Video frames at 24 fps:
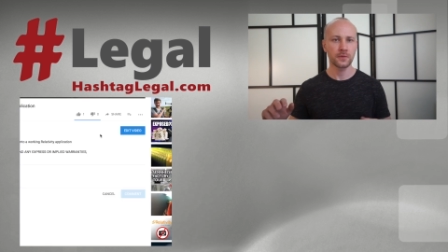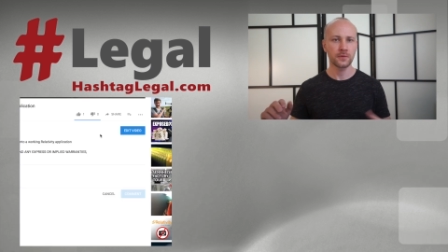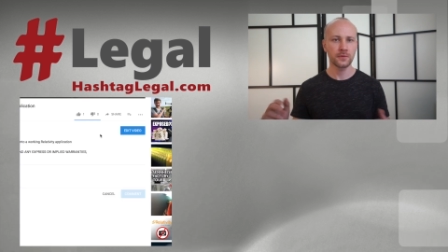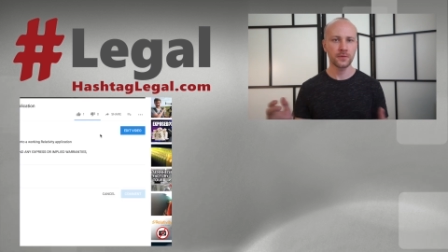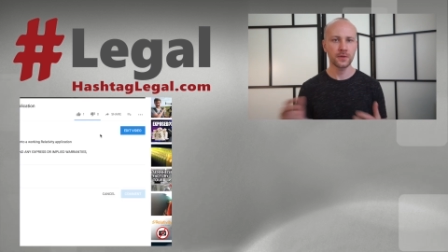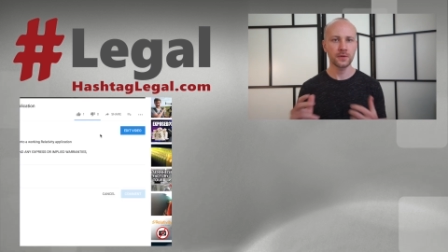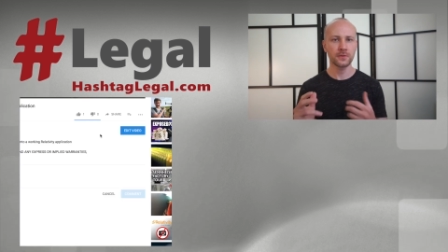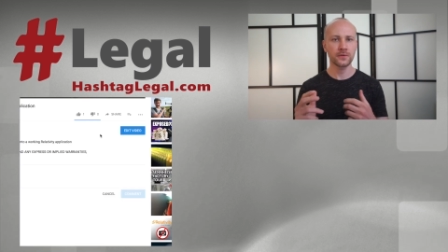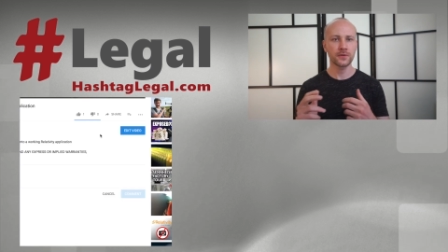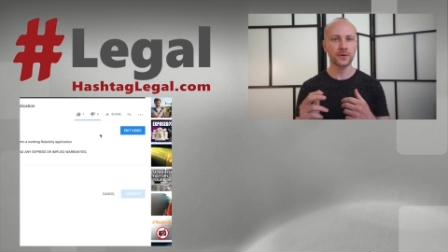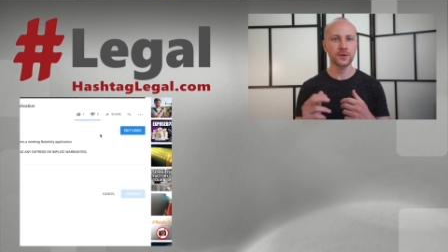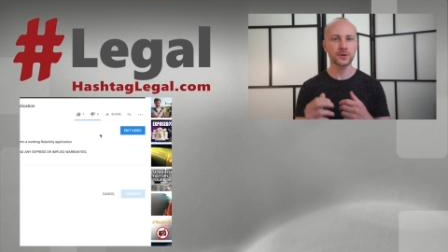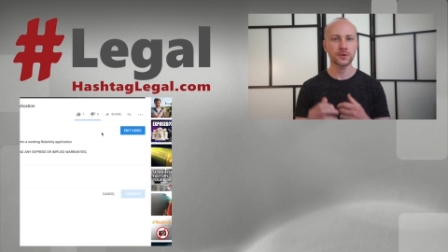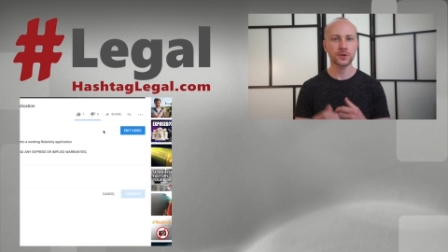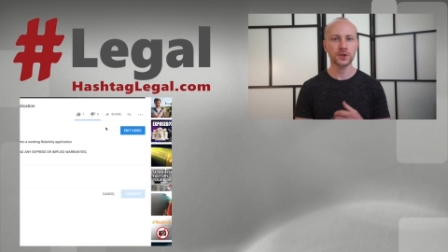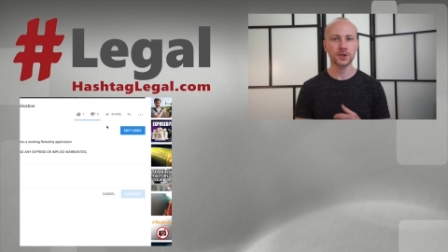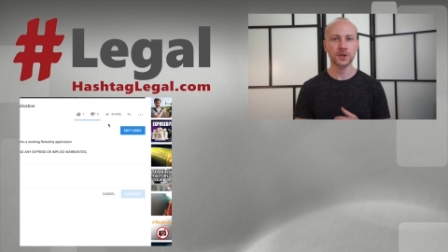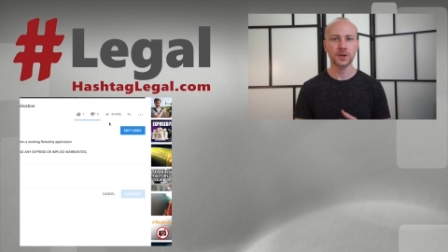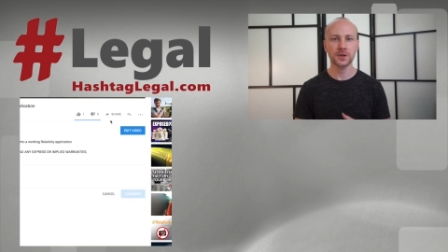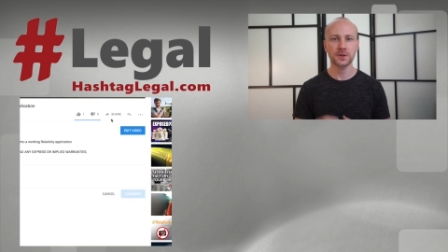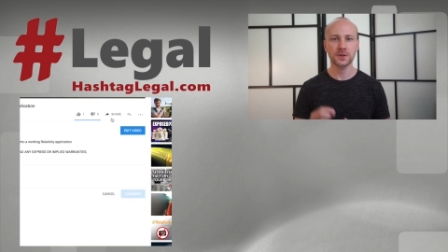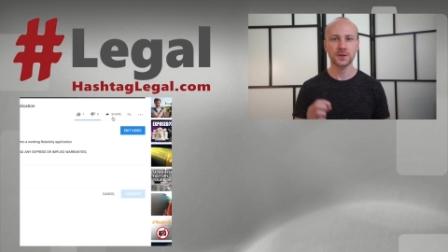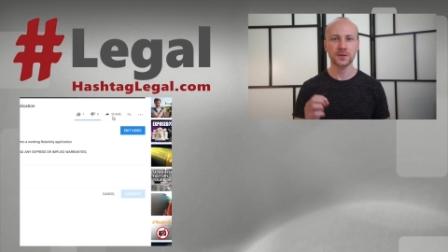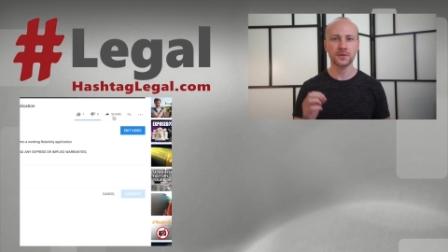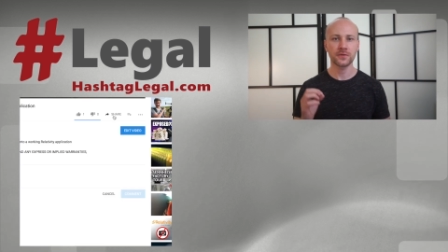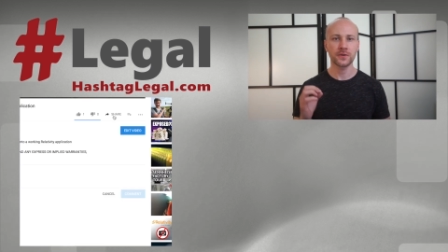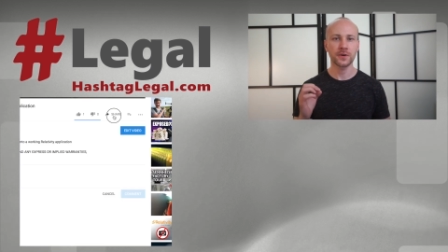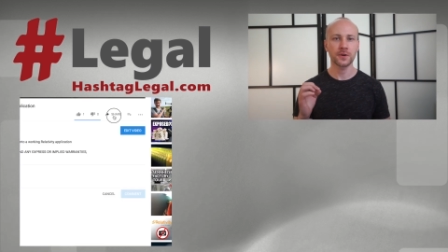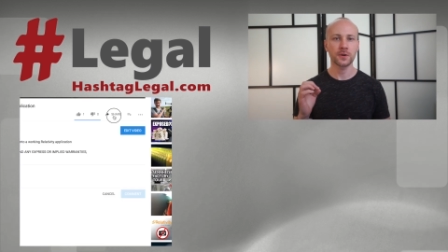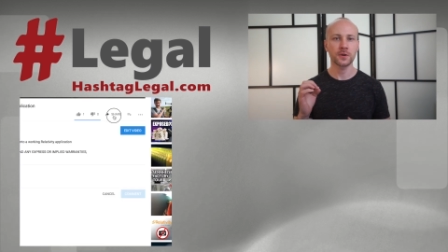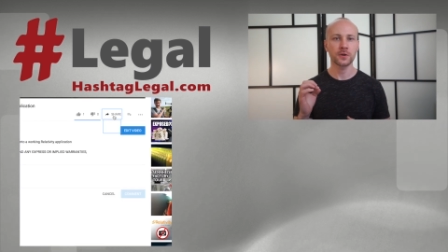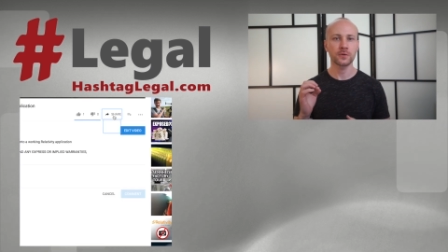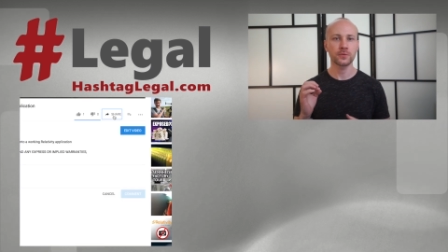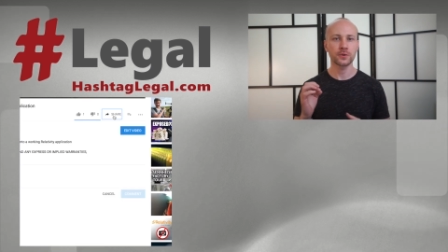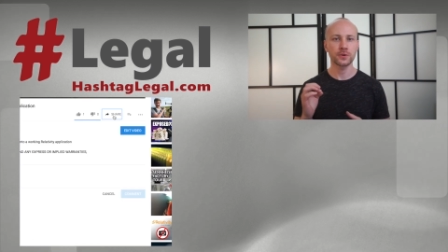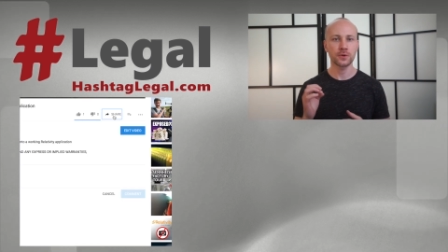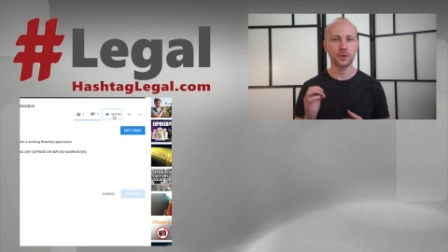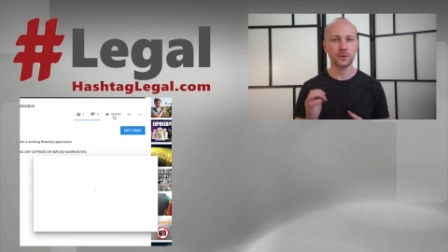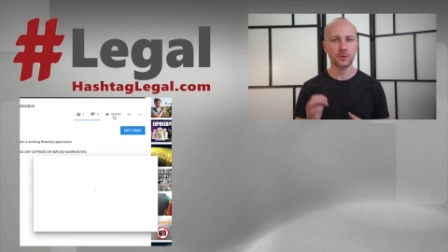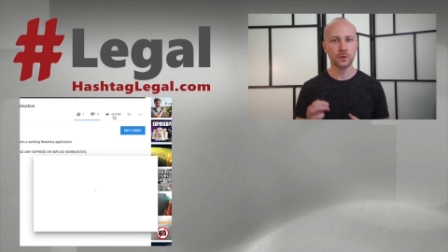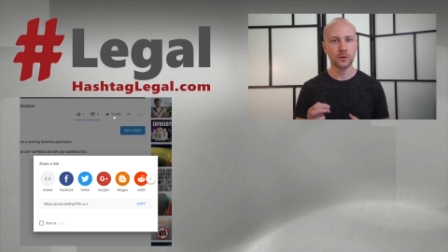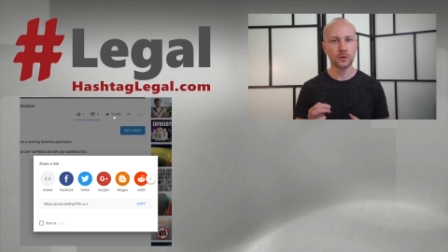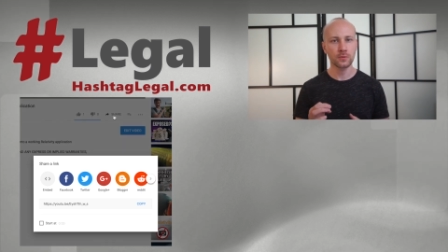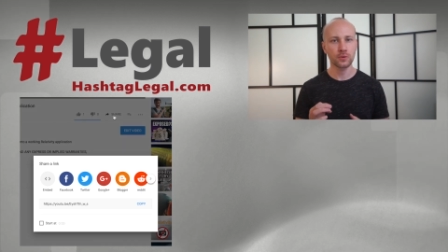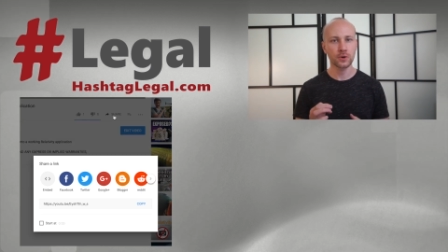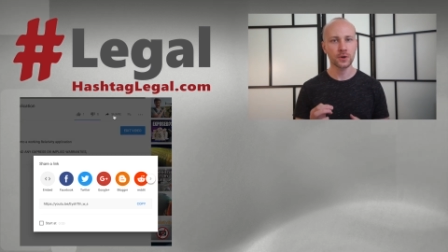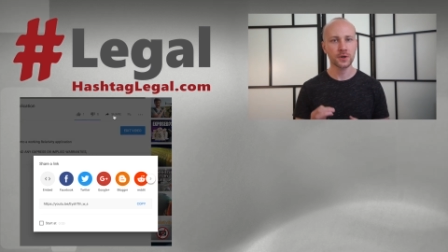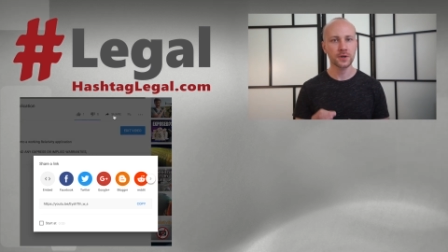Feel free to share this video with your
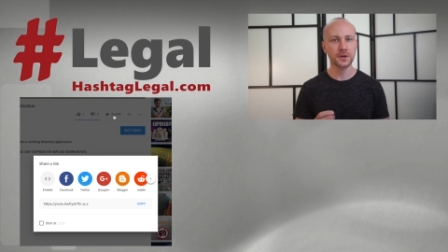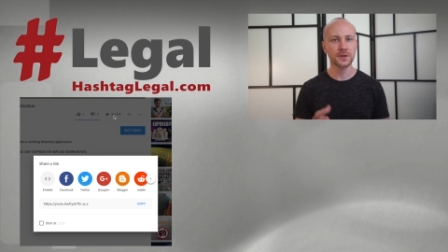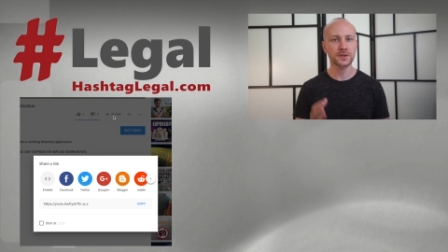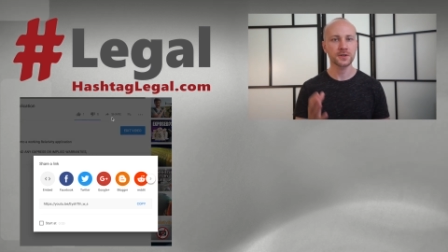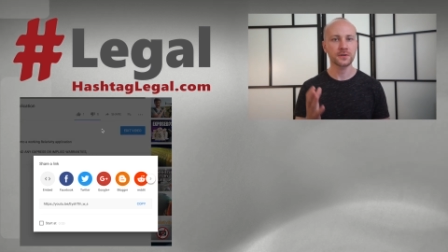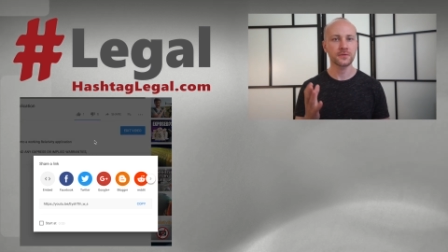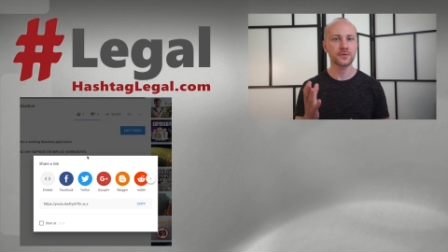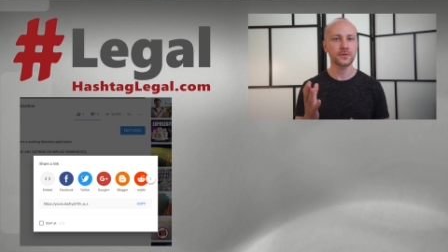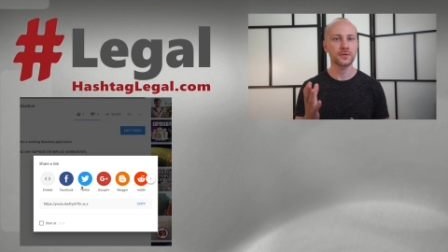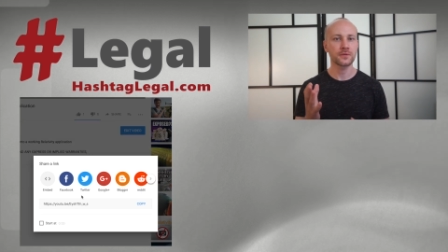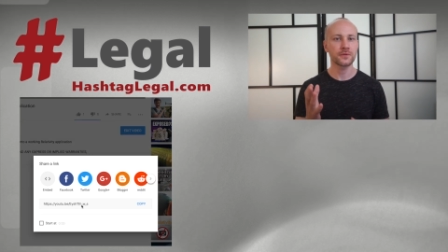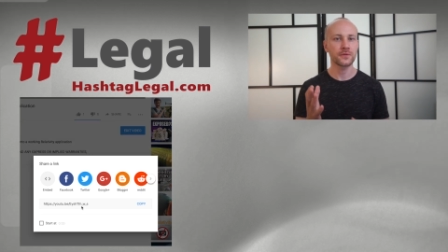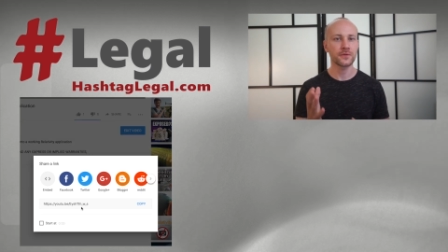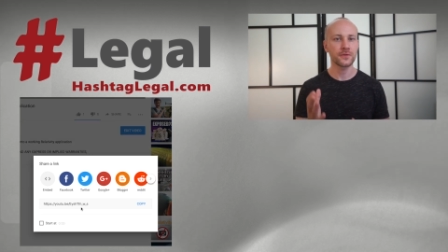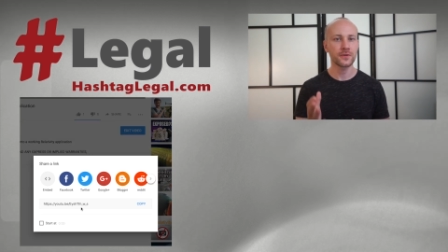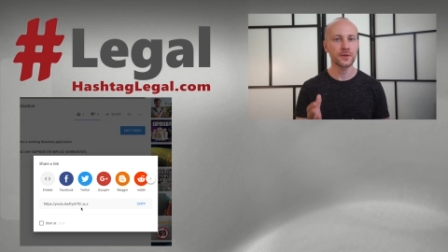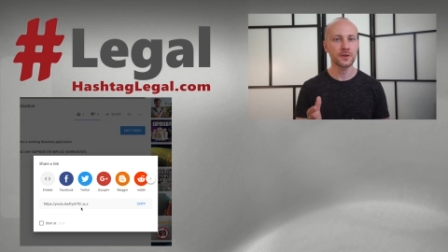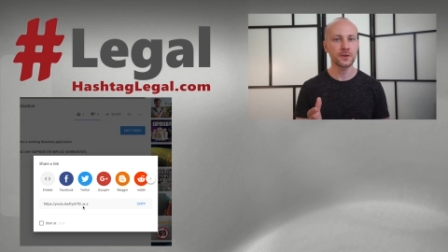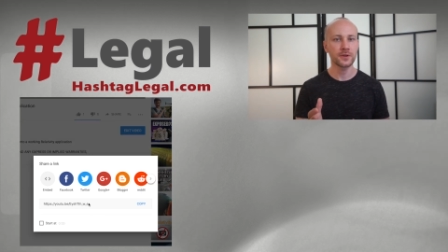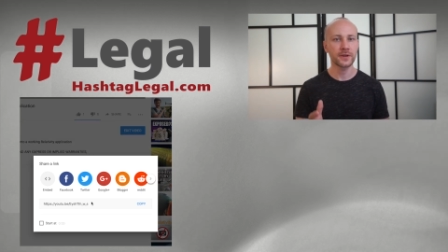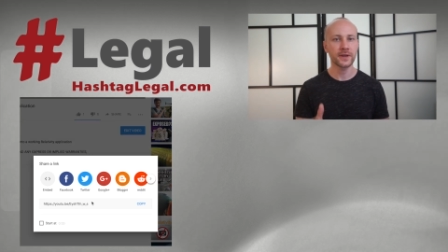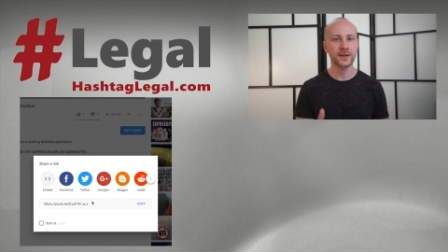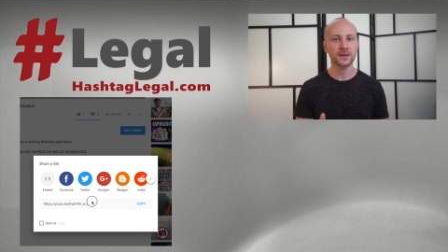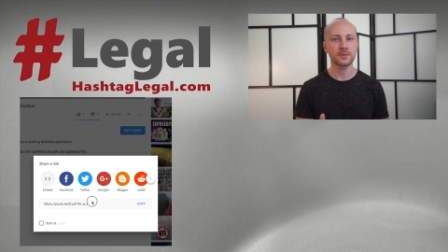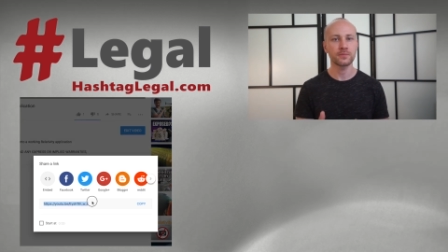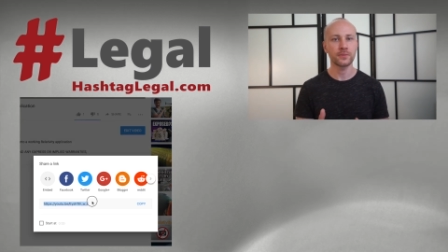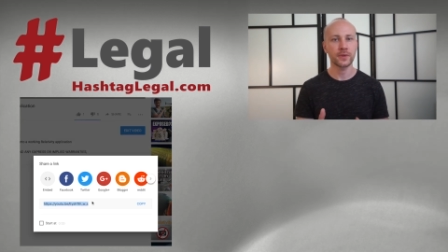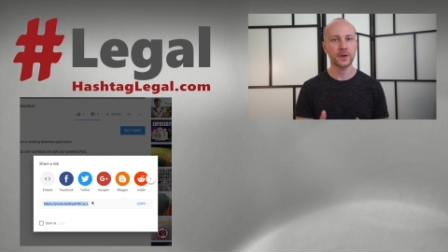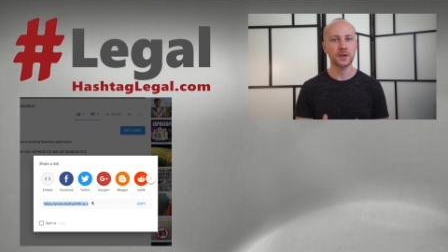coworkers if you feel they can